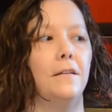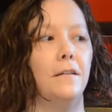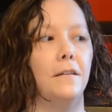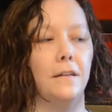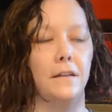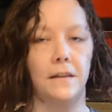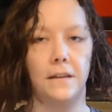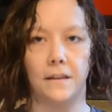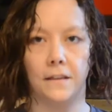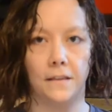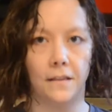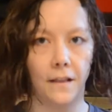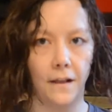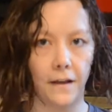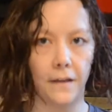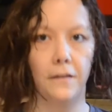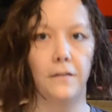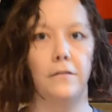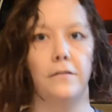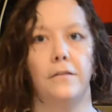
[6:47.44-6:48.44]
like in
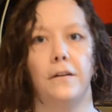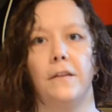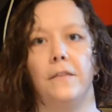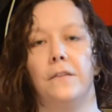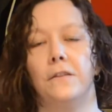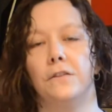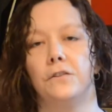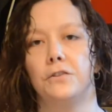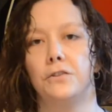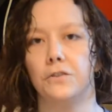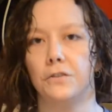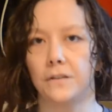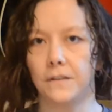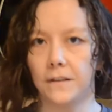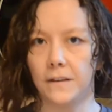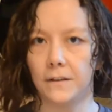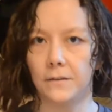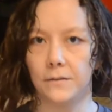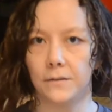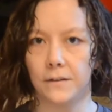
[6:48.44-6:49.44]
life, and this journey
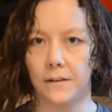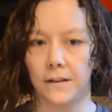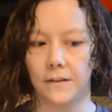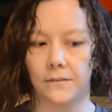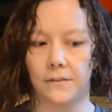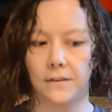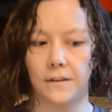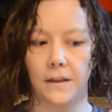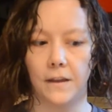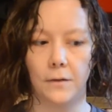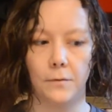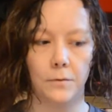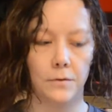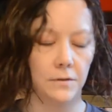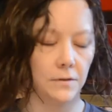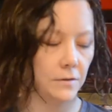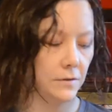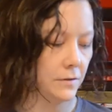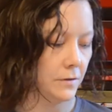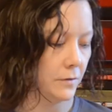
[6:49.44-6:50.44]
that he was going to have to take
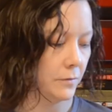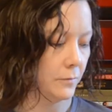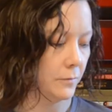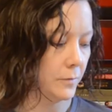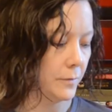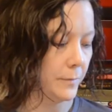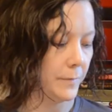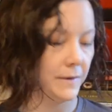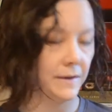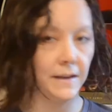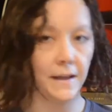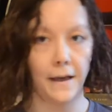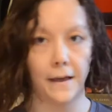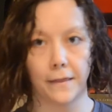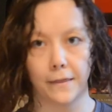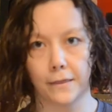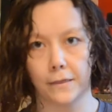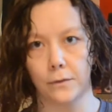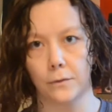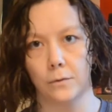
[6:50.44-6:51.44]
was, would be
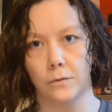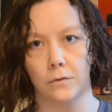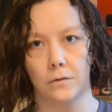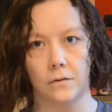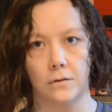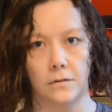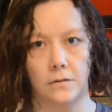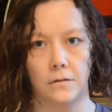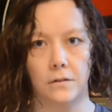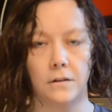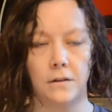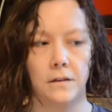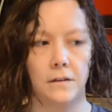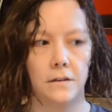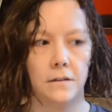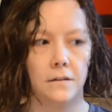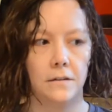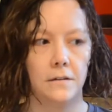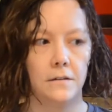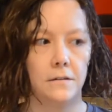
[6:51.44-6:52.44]
death or
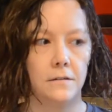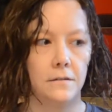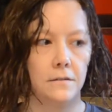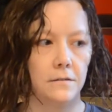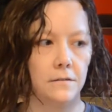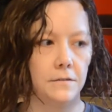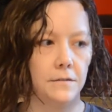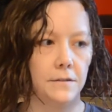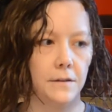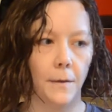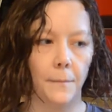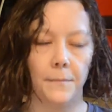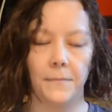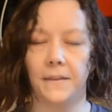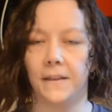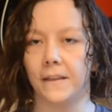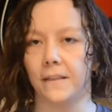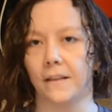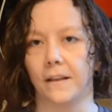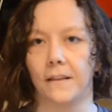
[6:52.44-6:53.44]

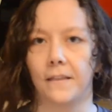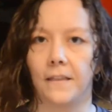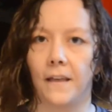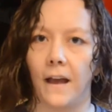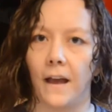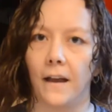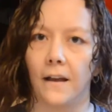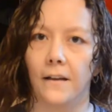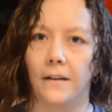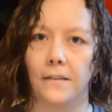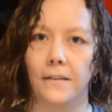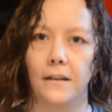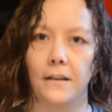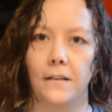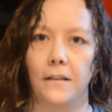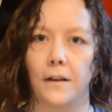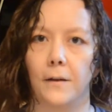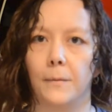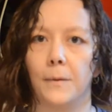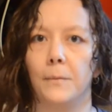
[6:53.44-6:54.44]
something like that. I think
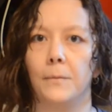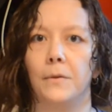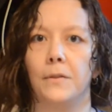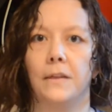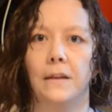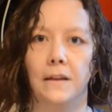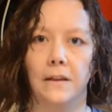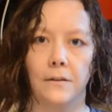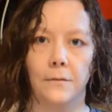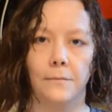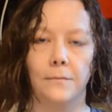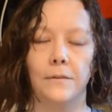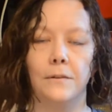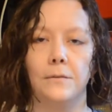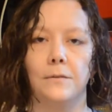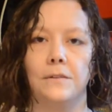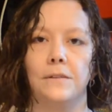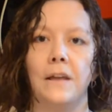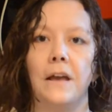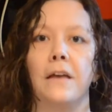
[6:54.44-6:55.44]
a lot of people think
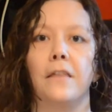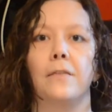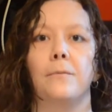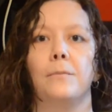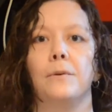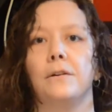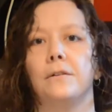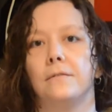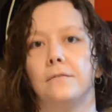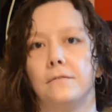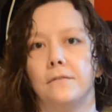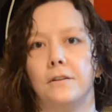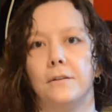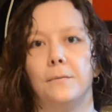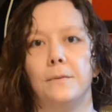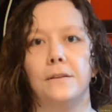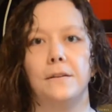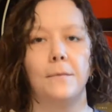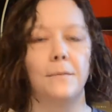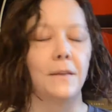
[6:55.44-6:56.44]
it was death, but it
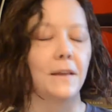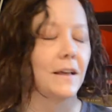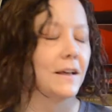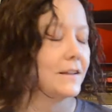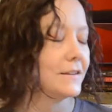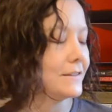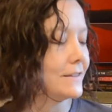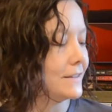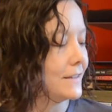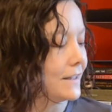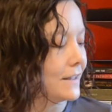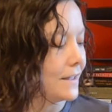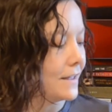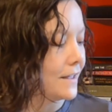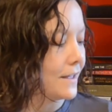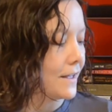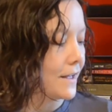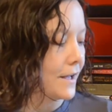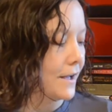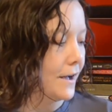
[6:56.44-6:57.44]
could be something else.
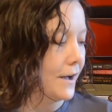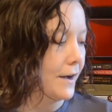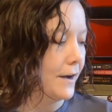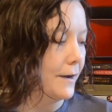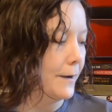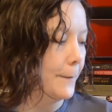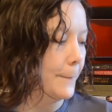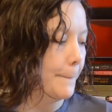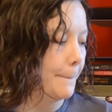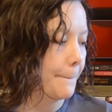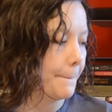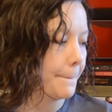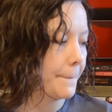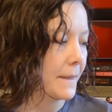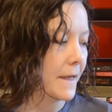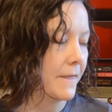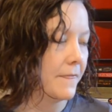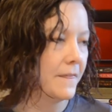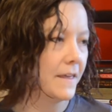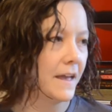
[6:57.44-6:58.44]

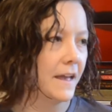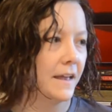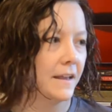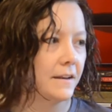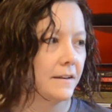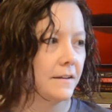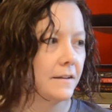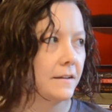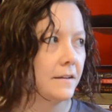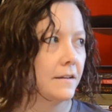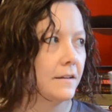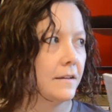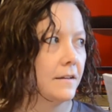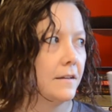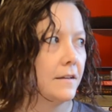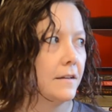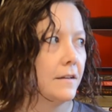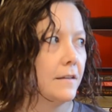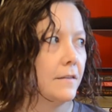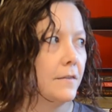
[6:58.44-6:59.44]
And then
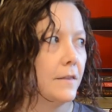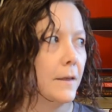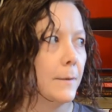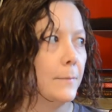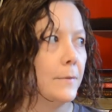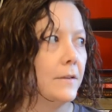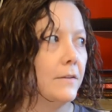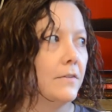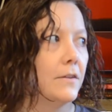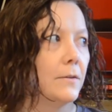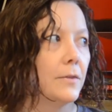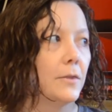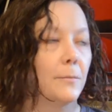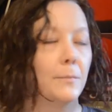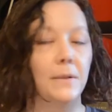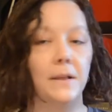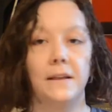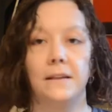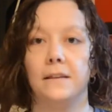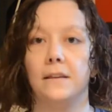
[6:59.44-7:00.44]
they believe that the
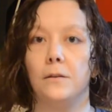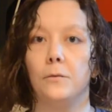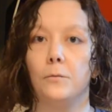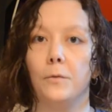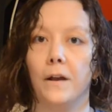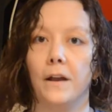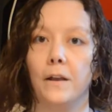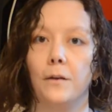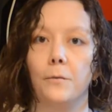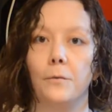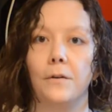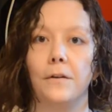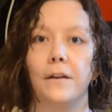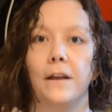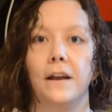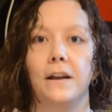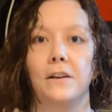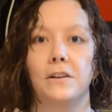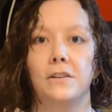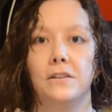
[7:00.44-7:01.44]
place he went, where he
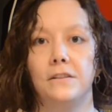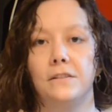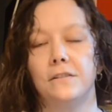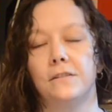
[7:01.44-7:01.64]
actually